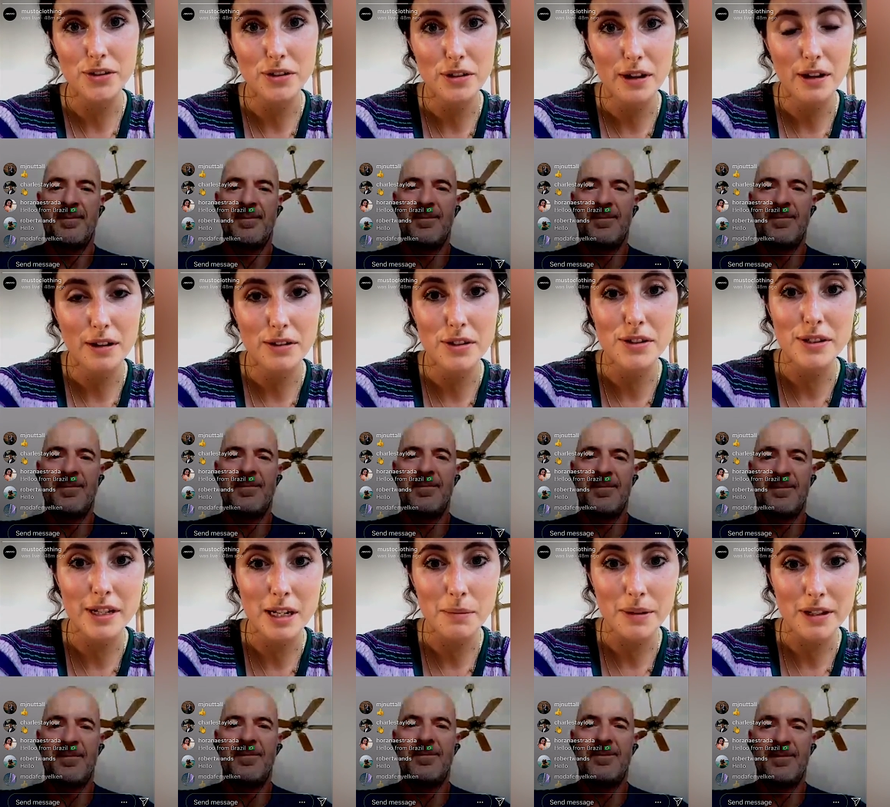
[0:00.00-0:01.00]

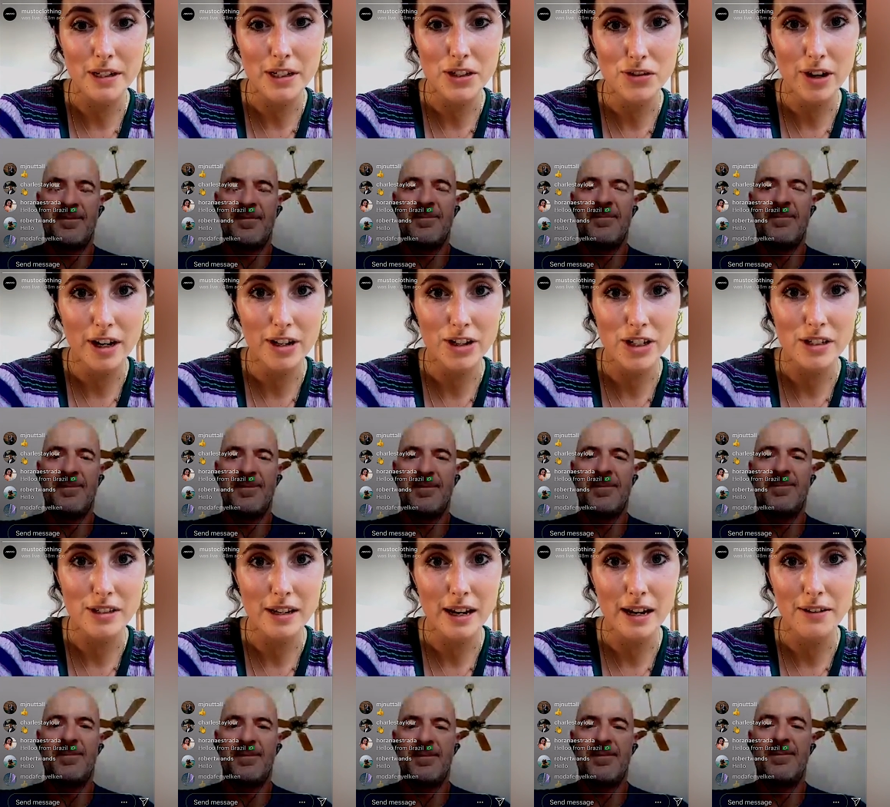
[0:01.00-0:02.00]
Speaker 1: sustainability strategies that
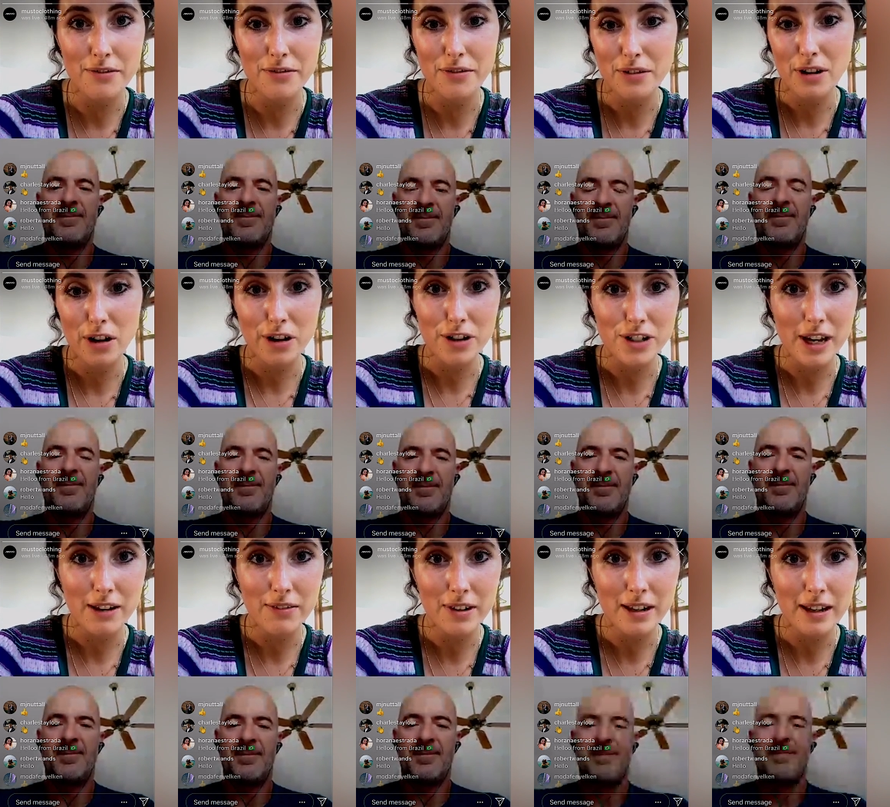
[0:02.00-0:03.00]
have longevity,
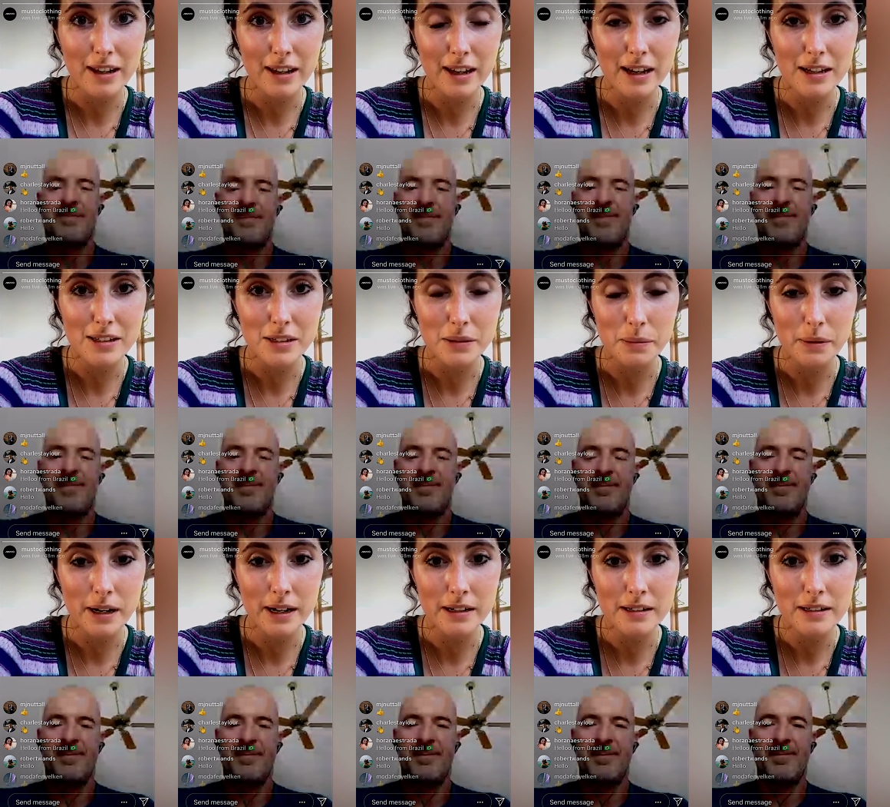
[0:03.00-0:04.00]
I guess, as well.
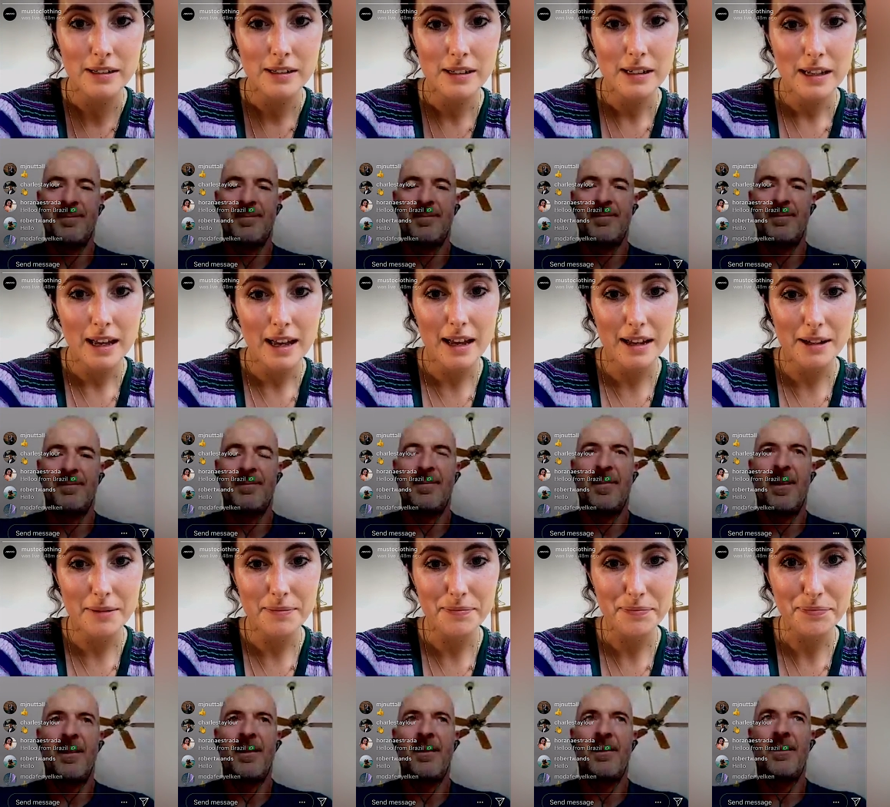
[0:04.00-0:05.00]

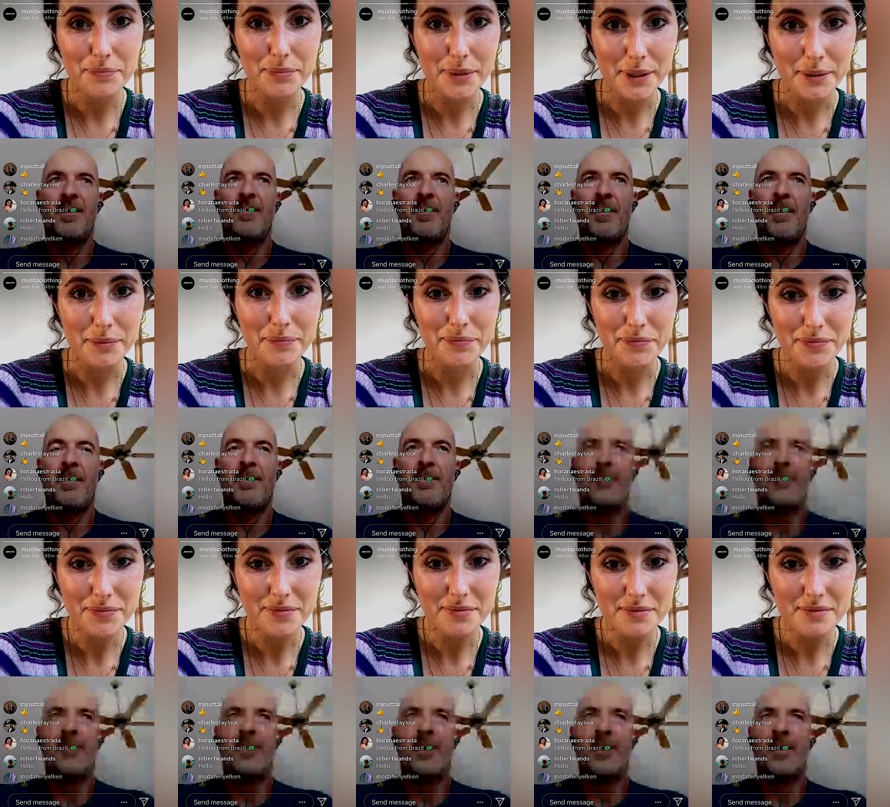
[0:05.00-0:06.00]
But...
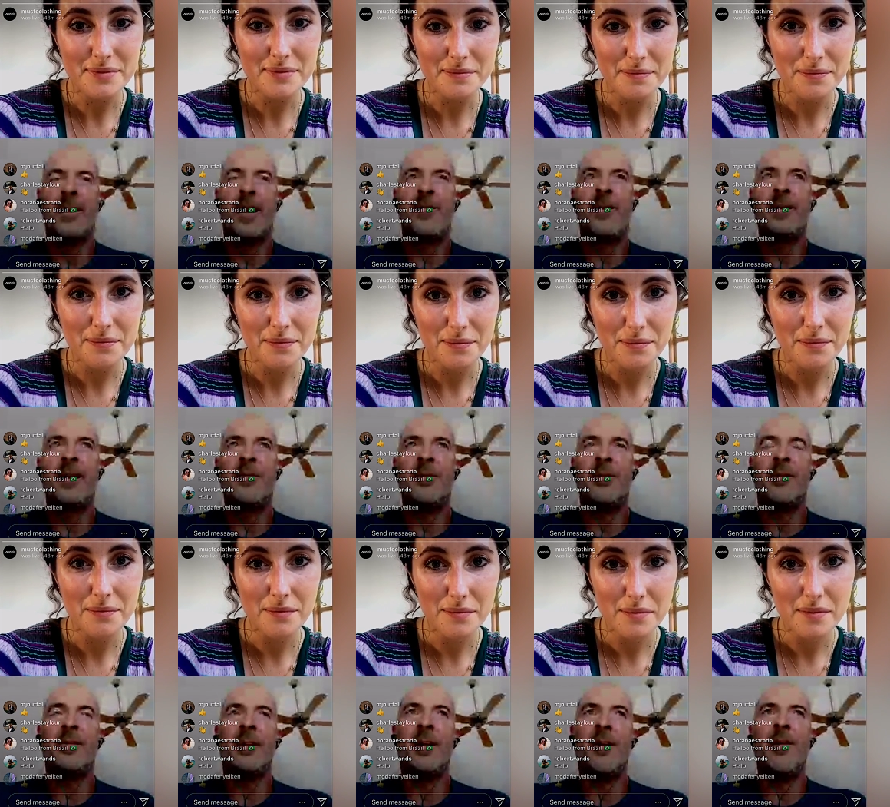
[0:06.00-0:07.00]
Speaker 2: yeah, I think that was, you know,
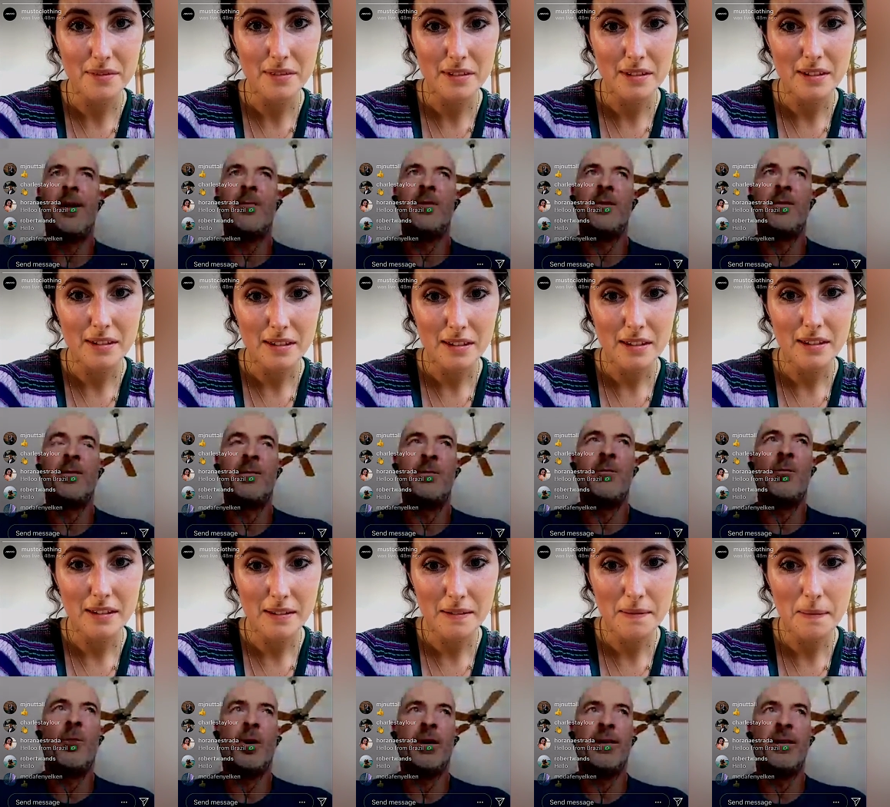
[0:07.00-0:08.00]
that was one of
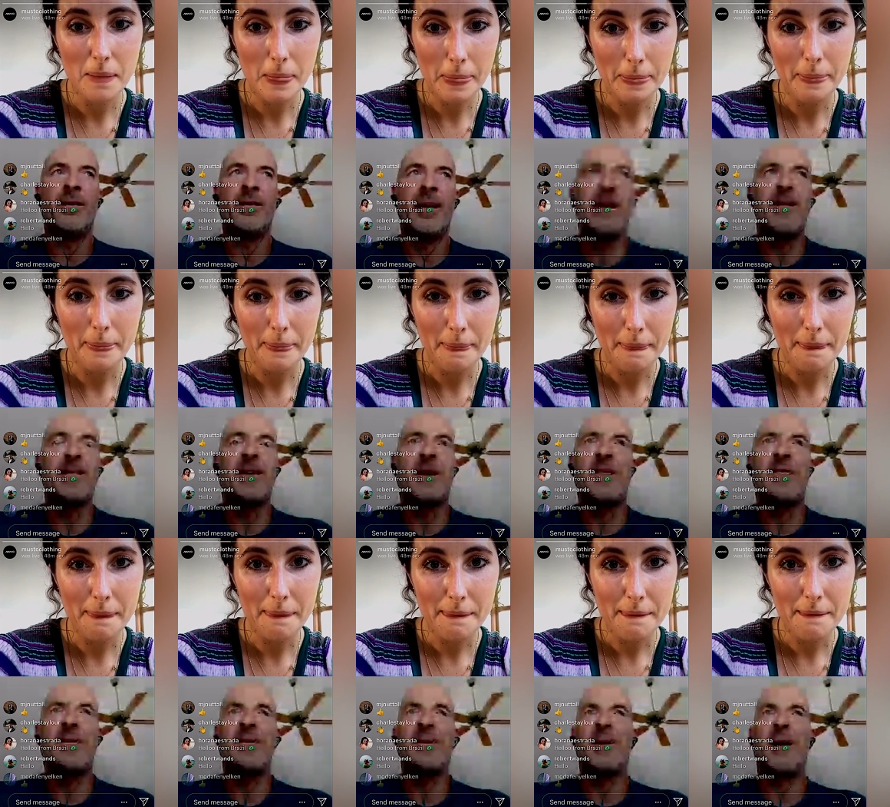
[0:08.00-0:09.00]
the standout,
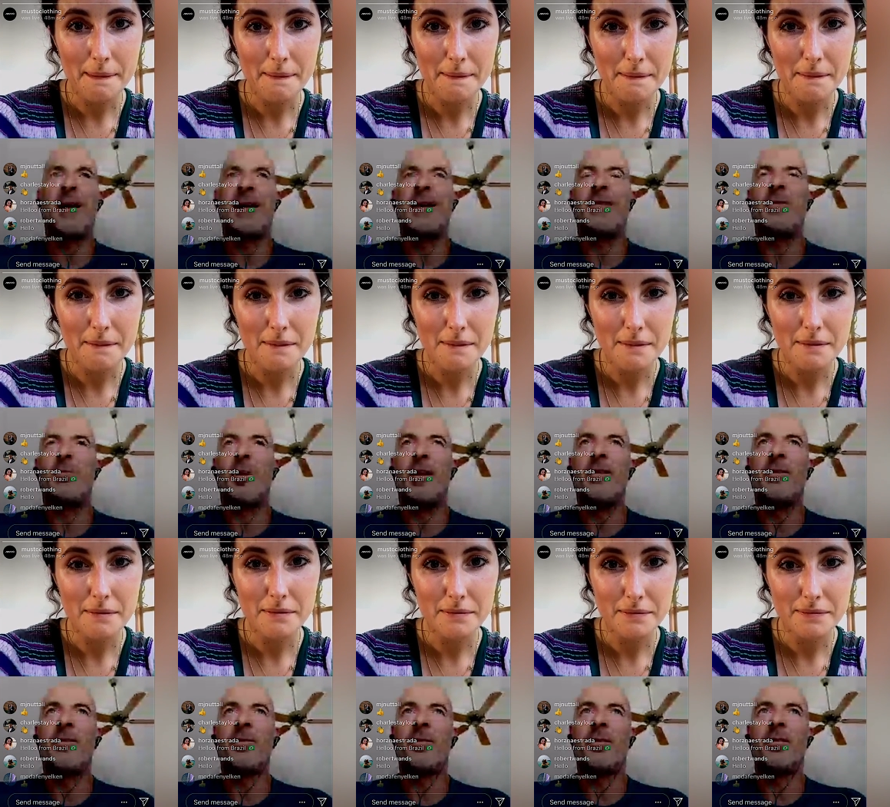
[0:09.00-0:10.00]
I guess, wins
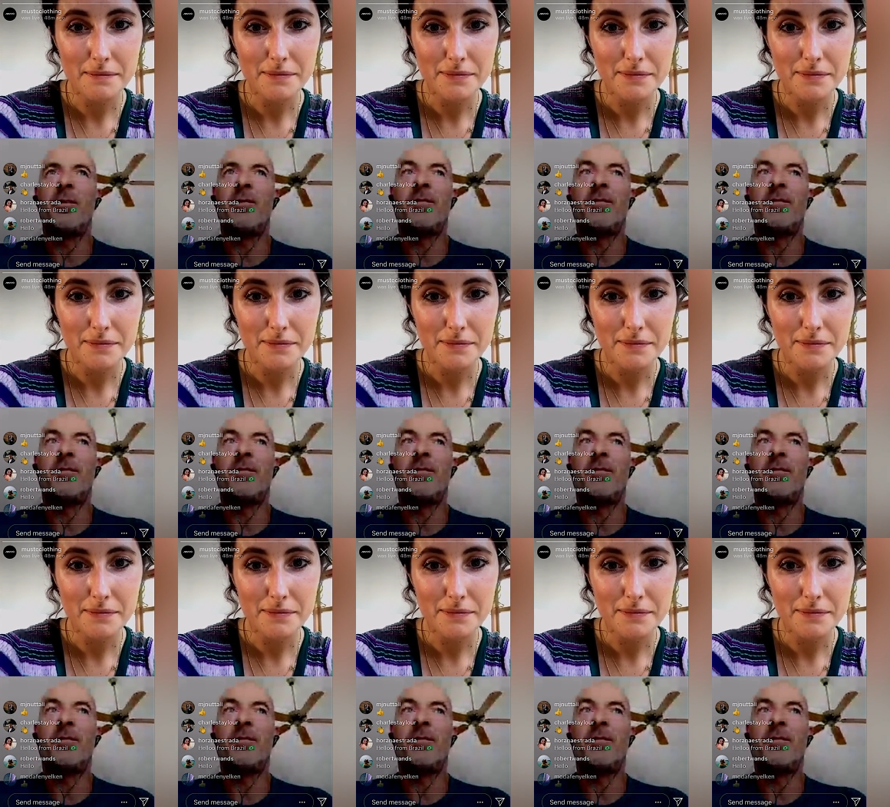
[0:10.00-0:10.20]
for, for